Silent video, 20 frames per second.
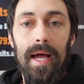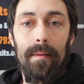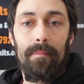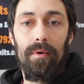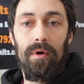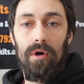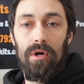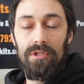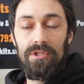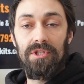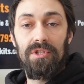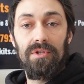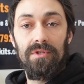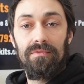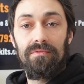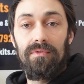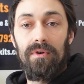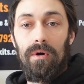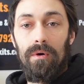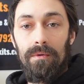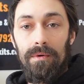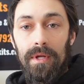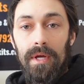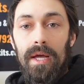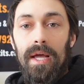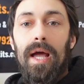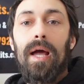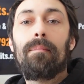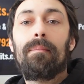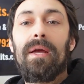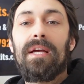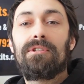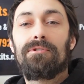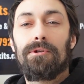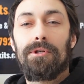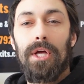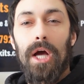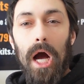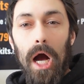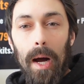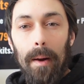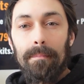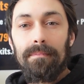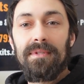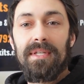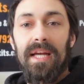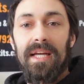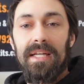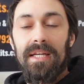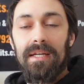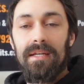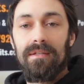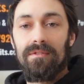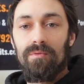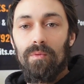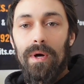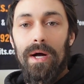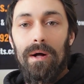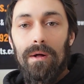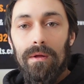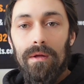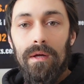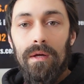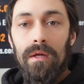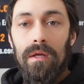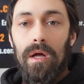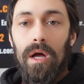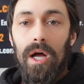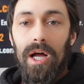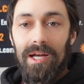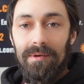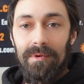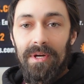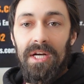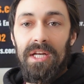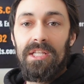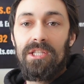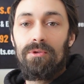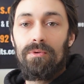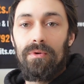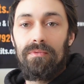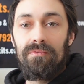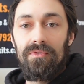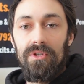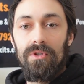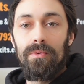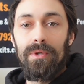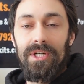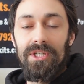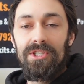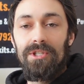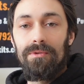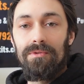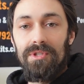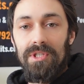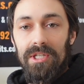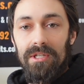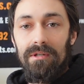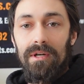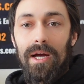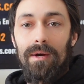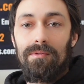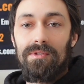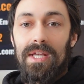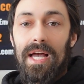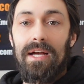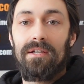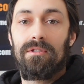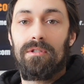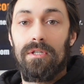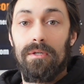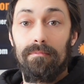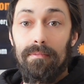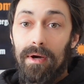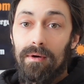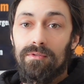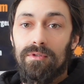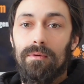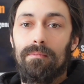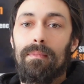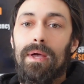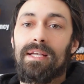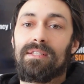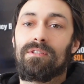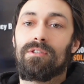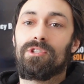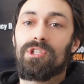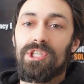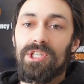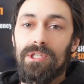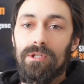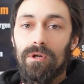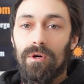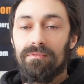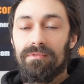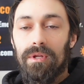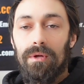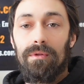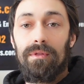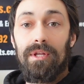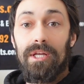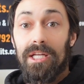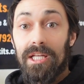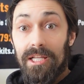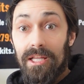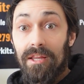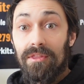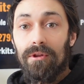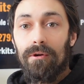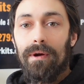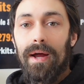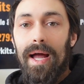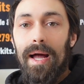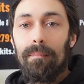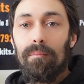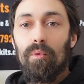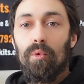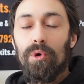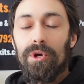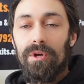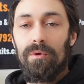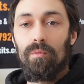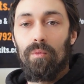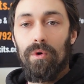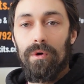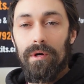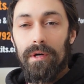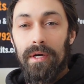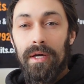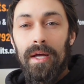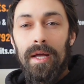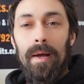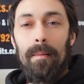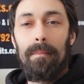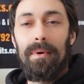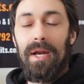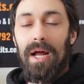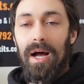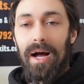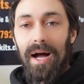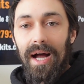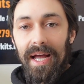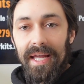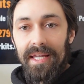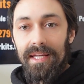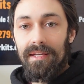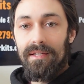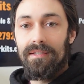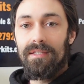app onto your phone and make sure to update it as well. I ran into a few issues here. I was actually about to message EcoFlow thinking that their app wouldn't work, but I